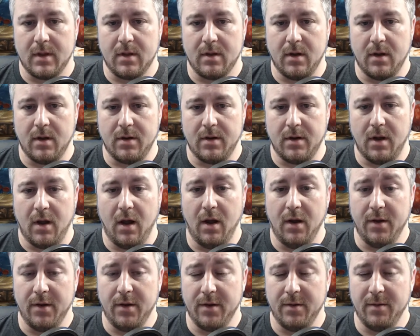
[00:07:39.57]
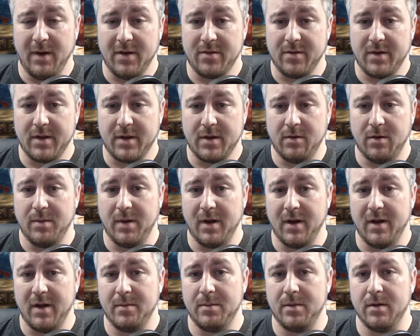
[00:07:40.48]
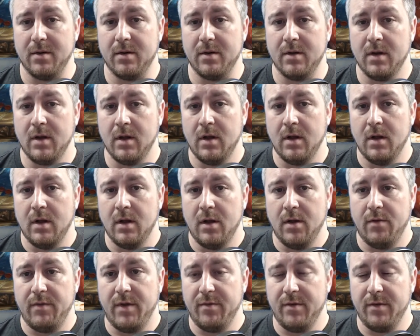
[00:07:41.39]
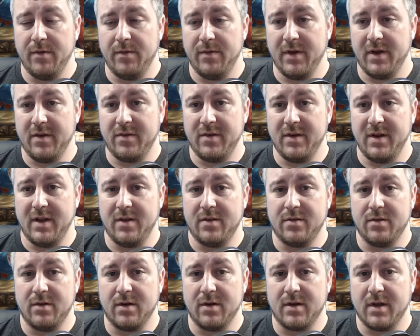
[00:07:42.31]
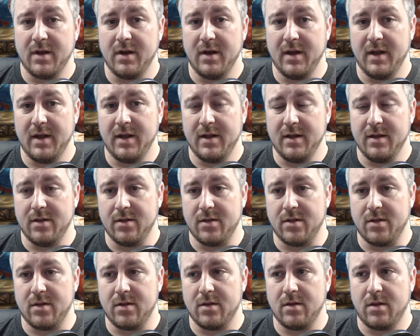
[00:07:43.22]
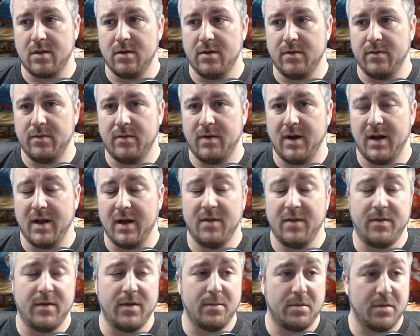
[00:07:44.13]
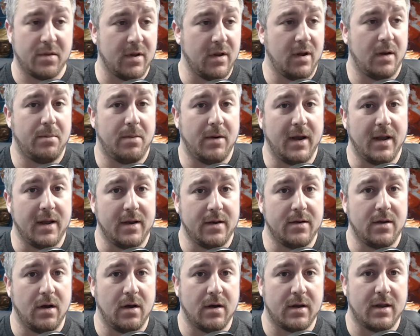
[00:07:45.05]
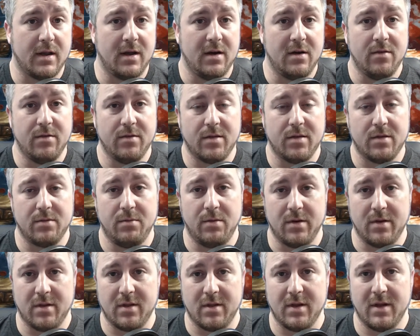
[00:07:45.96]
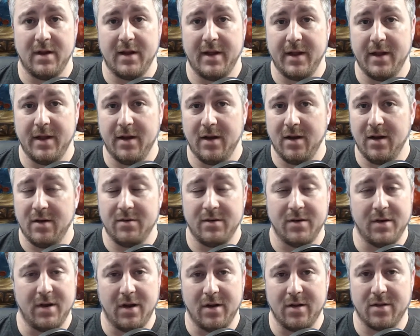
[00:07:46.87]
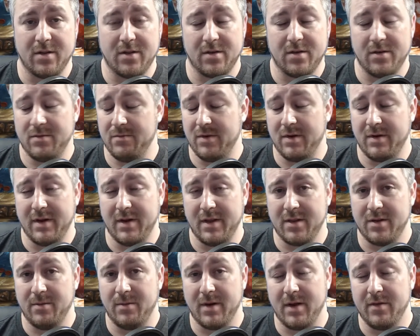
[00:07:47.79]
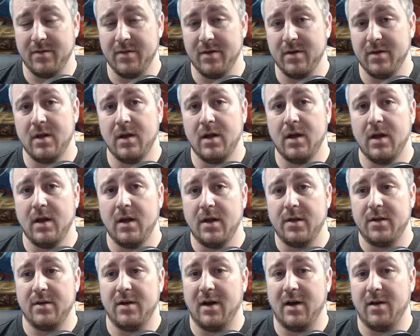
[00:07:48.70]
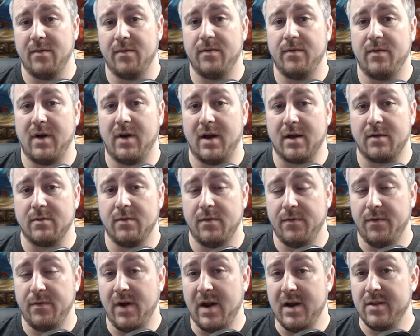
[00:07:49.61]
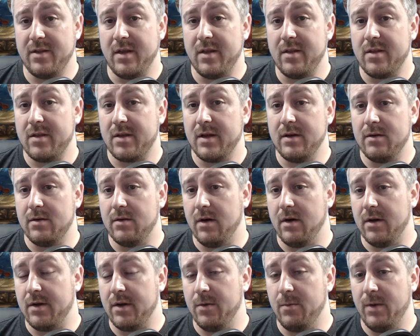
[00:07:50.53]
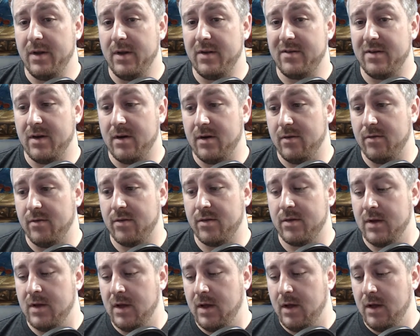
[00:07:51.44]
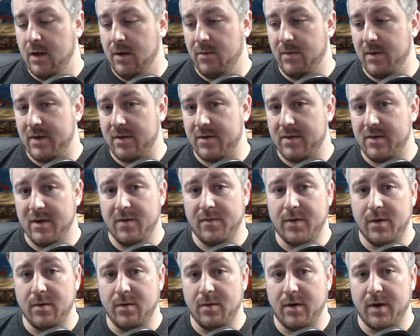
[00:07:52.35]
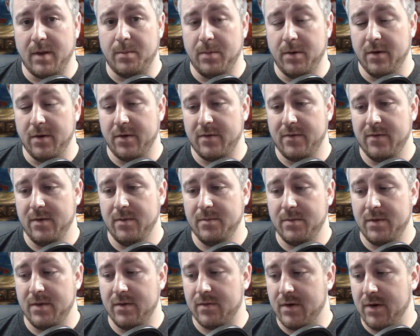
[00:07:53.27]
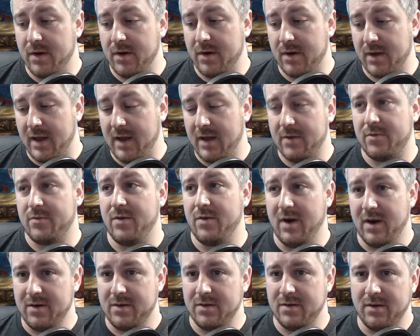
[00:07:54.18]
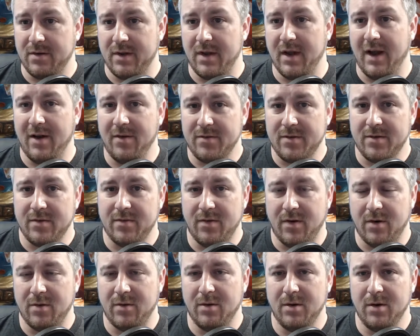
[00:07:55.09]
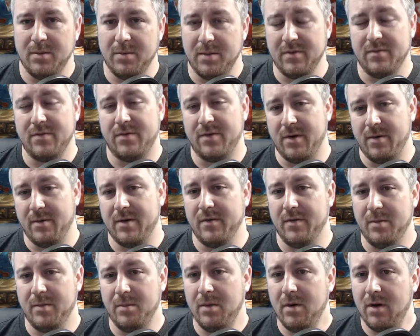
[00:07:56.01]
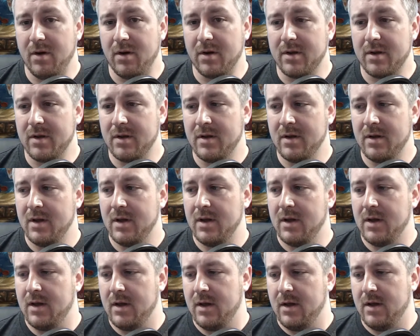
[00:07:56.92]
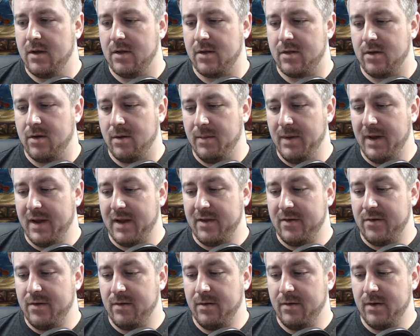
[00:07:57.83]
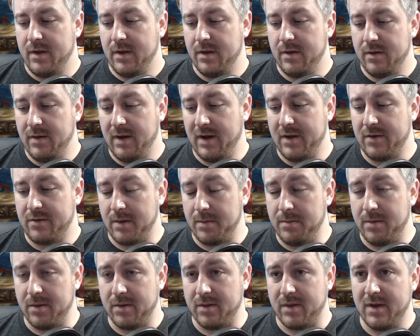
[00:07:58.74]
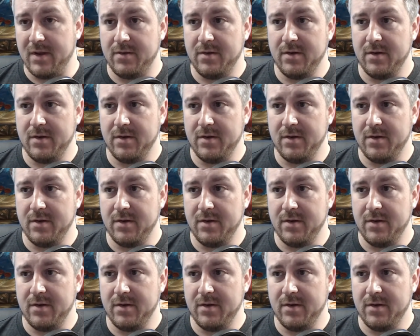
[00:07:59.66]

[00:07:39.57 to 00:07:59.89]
how you actually go about it. But the other things you need to look at is stuff like if you start playing Dark Elves once they are announced and released or whatever, you have like the Frenzy skill on your Witch Elves, which if you only push them, you've got to get dragged up, you have to follow up and throw another block. So making sure you actually position your